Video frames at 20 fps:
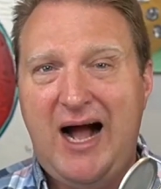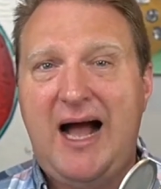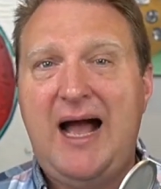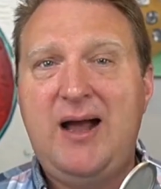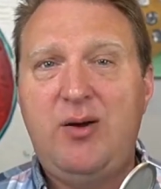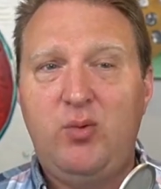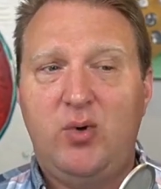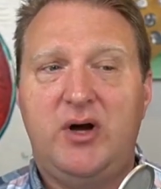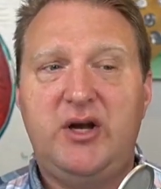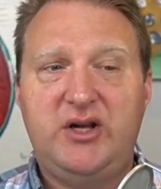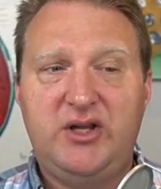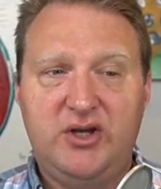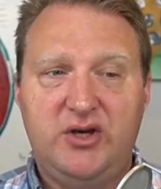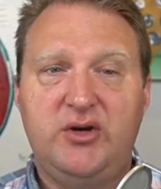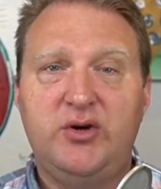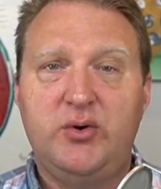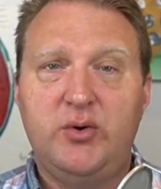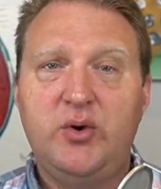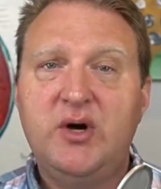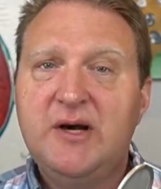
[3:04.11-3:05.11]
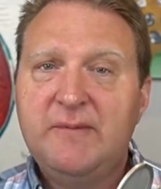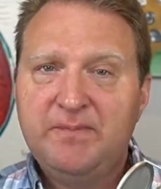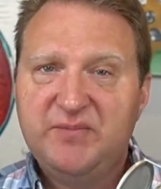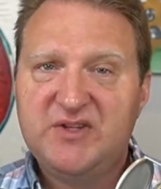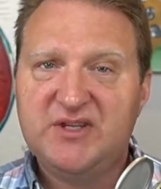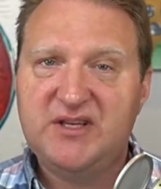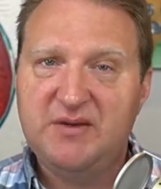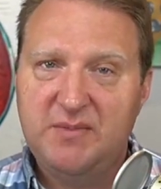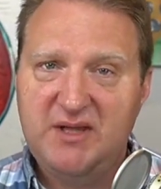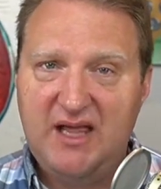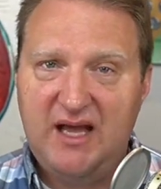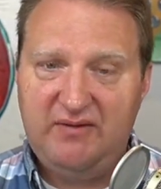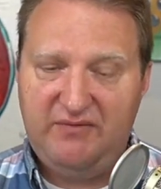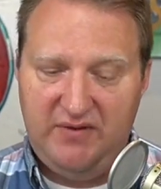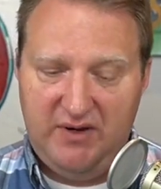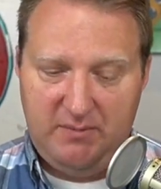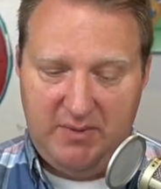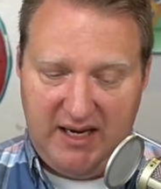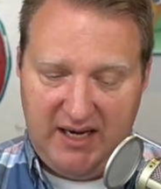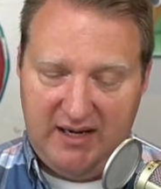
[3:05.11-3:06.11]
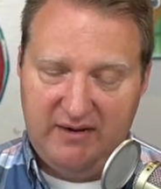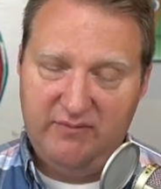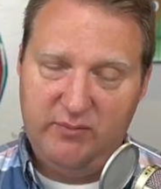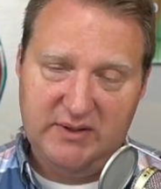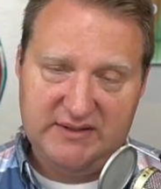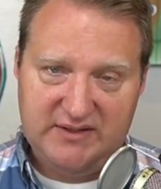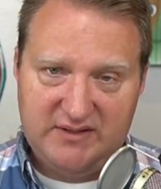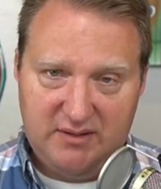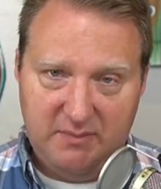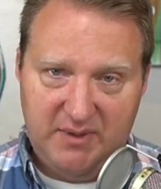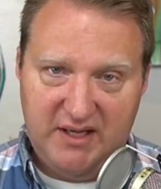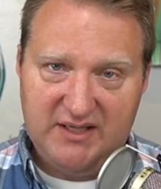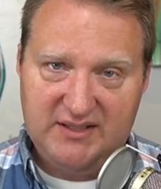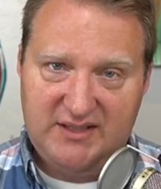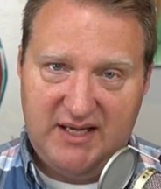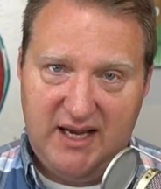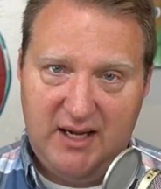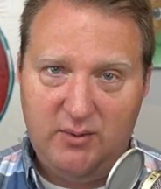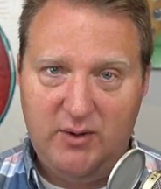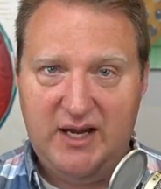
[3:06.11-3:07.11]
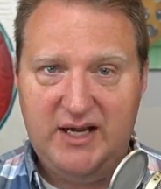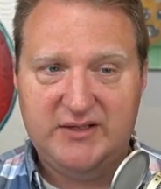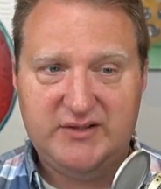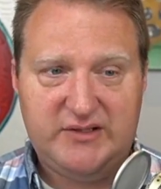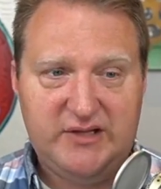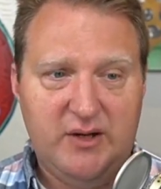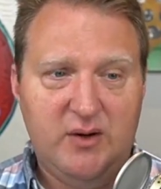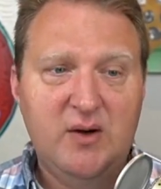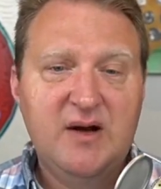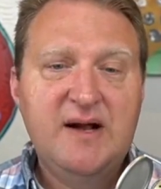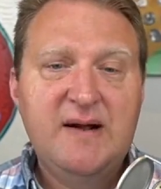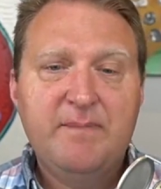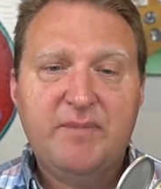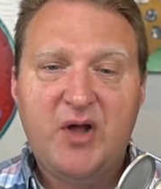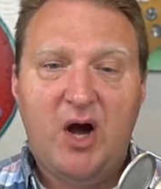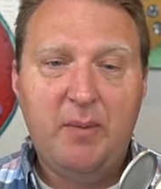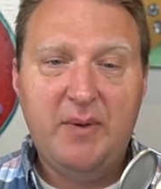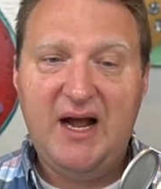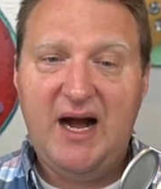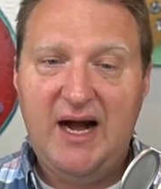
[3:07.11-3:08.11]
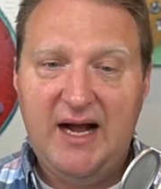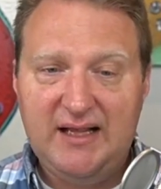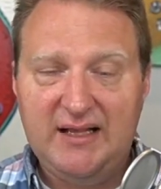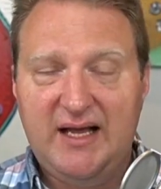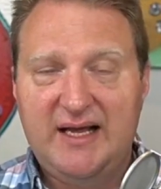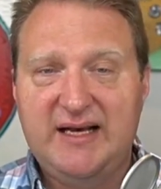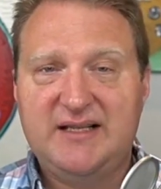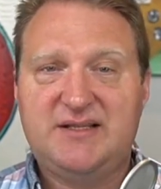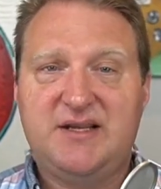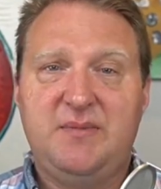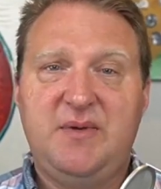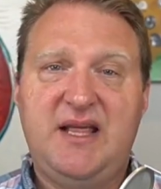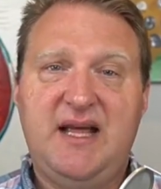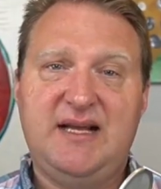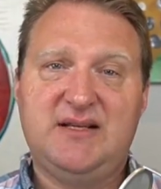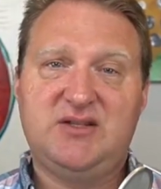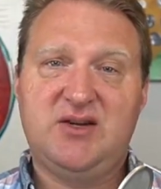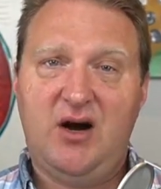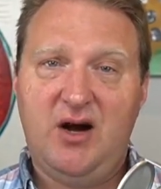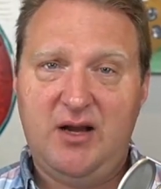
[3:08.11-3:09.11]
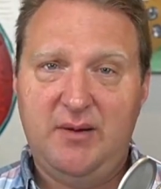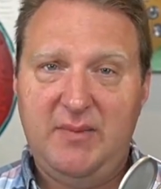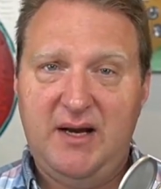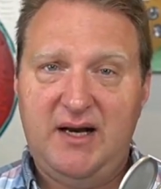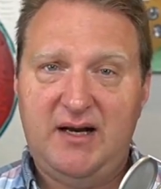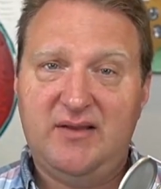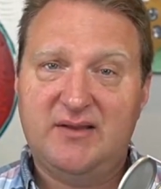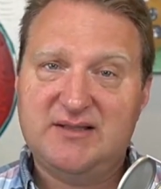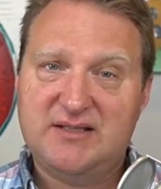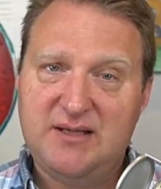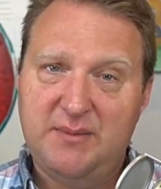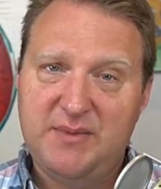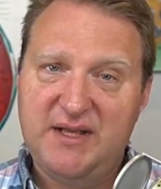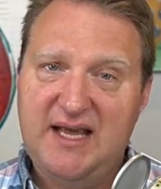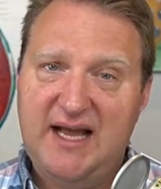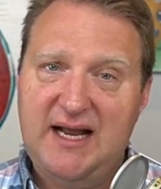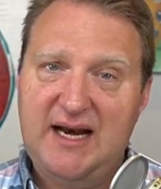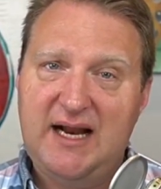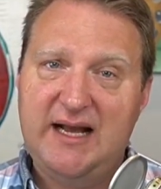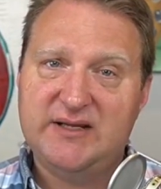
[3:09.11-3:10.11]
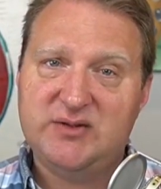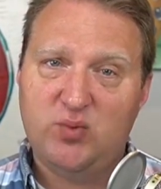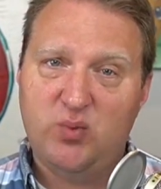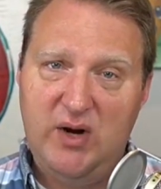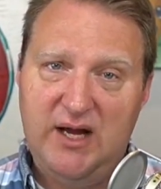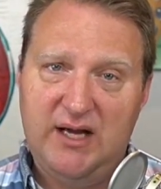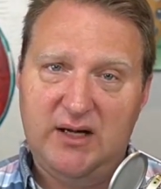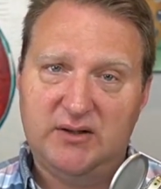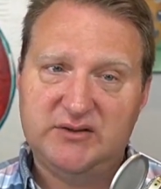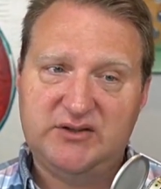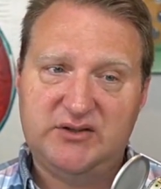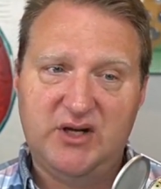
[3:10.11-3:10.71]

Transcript: I want you to give me that feedback of what's the biggest takeaway. And so I'll be highlighting some of that, talking about some of that as well.